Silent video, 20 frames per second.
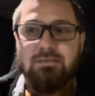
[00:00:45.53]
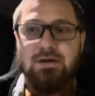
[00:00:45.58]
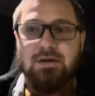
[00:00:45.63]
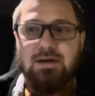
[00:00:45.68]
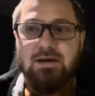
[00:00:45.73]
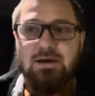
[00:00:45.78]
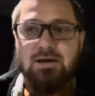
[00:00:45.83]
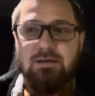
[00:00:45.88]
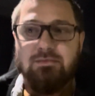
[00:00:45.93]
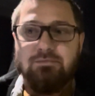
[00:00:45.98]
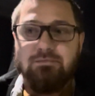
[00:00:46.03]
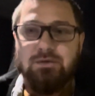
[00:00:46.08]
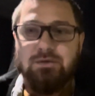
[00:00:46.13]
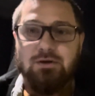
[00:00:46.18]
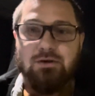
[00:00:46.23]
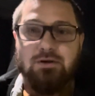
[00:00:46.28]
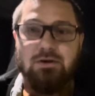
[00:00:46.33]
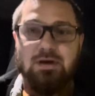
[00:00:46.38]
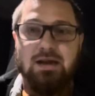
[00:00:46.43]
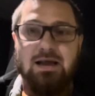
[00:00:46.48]
Uh,
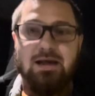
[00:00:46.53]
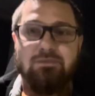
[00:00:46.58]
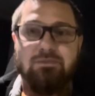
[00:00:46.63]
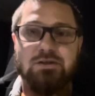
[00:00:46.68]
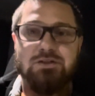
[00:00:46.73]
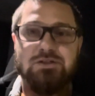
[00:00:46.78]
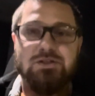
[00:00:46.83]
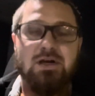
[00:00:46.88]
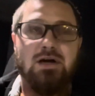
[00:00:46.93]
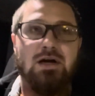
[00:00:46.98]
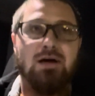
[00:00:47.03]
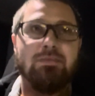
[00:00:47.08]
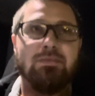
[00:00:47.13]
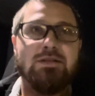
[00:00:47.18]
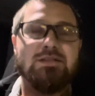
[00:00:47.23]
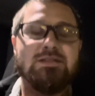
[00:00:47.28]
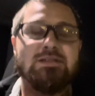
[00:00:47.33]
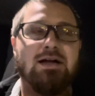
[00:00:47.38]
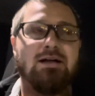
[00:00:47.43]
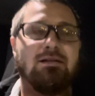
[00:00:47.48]
you're going to have a job.
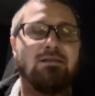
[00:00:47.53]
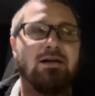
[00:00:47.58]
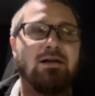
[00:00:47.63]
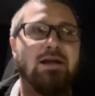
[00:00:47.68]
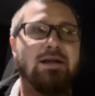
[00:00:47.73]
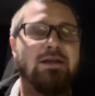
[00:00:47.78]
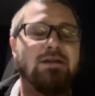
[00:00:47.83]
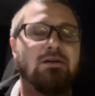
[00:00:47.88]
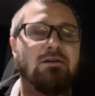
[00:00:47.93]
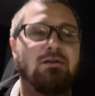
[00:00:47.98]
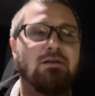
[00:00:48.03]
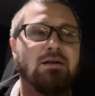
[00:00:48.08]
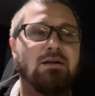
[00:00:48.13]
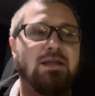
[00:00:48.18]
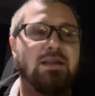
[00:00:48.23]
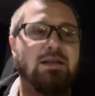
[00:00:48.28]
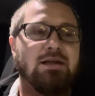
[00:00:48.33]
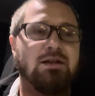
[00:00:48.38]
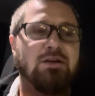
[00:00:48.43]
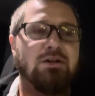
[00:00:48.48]
It's not like you're
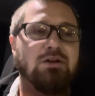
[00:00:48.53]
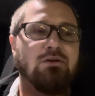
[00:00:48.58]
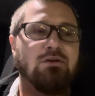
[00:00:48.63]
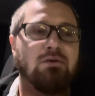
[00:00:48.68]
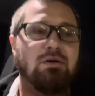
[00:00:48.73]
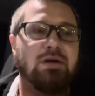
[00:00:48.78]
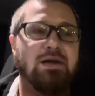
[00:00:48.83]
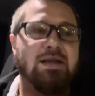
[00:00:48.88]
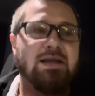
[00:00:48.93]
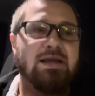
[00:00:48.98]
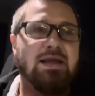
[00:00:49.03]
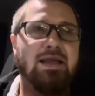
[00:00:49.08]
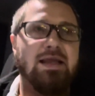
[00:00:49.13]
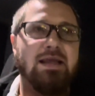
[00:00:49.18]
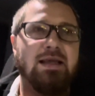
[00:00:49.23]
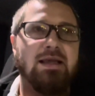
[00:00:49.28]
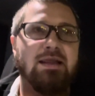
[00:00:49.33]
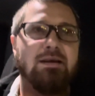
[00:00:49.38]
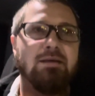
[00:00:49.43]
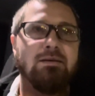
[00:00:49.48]
getting a degree
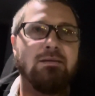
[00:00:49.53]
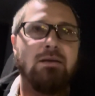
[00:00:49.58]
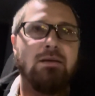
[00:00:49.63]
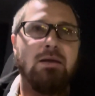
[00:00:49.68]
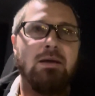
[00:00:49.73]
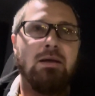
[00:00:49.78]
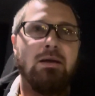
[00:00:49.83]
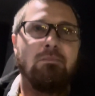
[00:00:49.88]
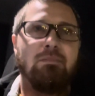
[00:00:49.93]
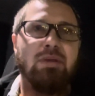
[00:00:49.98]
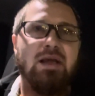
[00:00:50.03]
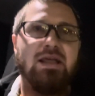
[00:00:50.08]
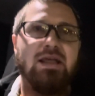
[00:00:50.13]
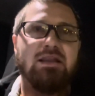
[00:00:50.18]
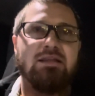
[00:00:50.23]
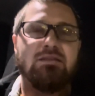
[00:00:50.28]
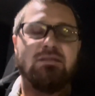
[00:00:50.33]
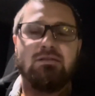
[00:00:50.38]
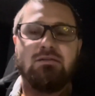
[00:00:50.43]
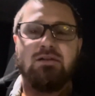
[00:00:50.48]
in
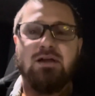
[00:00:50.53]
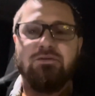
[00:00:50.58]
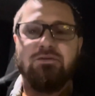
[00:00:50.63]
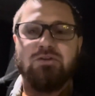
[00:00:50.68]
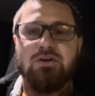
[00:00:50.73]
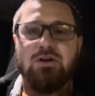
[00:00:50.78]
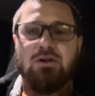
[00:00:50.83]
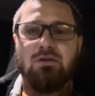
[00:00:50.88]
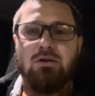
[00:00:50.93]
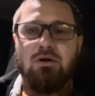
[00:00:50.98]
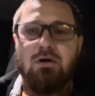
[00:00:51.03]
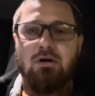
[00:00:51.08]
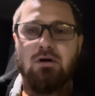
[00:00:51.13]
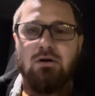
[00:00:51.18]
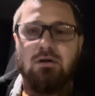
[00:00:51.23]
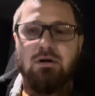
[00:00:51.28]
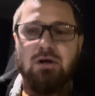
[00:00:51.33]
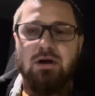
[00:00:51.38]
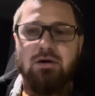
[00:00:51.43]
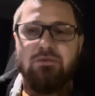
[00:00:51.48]
painting the left
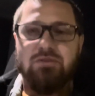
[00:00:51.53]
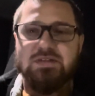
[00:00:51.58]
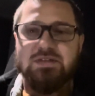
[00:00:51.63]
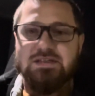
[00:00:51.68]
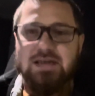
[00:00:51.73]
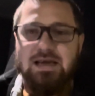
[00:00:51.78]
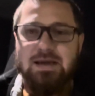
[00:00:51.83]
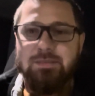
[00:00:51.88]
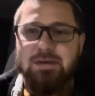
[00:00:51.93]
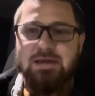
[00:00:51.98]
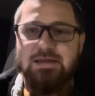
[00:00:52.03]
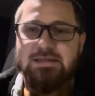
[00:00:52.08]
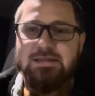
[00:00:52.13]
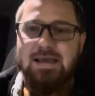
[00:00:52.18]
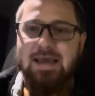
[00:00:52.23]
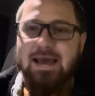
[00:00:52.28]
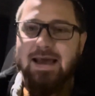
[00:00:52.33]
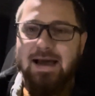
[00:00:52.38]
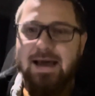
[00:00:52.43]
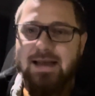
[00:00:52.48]
claw of a Siamese
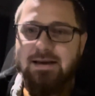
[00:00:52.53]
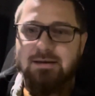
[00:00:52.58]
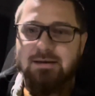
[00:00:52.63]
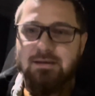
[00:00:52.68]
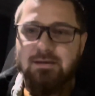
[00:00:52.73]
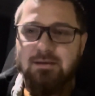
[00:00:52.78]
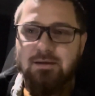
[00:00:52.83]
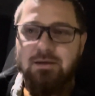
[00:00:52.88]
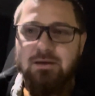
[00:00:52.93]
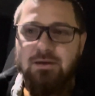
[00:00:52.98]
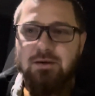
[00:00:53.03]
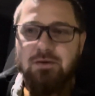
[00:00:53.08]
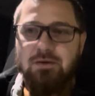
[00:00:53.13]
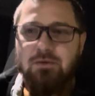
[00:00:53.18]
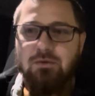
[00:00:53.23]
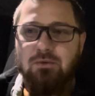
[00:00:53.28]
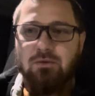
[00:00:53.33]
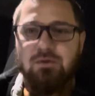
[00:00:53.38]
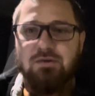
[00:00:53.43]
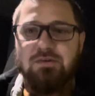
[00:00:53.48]
cat
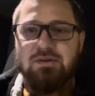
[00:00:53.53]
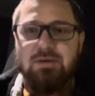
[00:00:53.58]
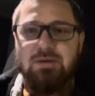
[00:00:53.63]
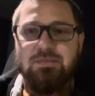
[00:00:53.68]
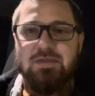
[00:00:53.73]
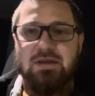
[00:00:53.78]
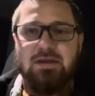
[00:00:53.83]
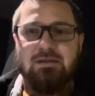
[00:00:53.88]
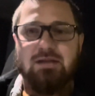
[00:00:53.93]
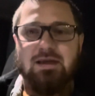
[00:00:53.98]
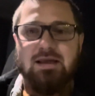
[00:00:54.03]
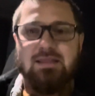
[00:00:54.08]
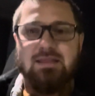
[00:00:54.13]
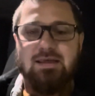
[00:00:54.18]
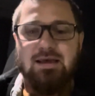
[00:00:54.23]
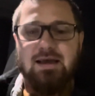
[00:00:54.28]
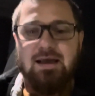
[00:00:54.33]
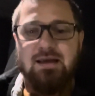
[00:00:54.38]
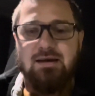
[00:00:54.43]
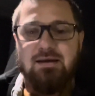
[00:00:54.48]
or something like
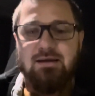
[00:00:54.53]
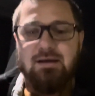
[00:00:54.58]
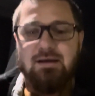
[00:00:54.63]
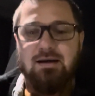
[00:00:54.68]
that.